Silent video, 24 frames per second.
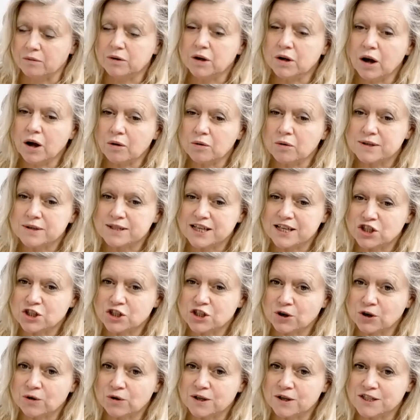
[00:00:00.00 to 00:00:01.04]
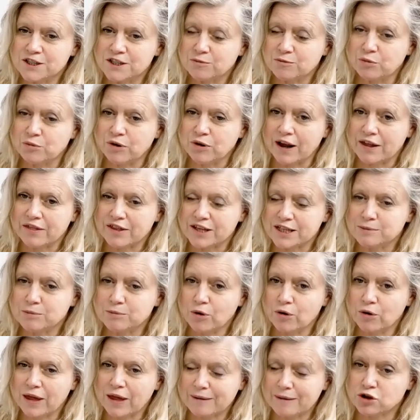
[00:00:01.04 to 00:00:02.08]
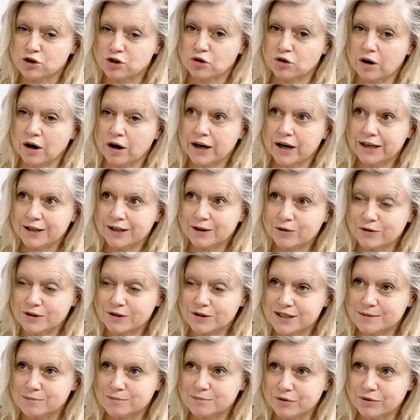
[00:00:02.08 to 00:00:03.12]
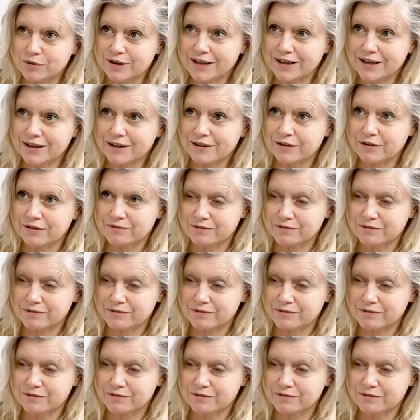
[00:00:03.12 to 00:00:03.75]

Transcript: No, I wouldn't say shortness of breath. Mm. It's more that I'm trying not to breathe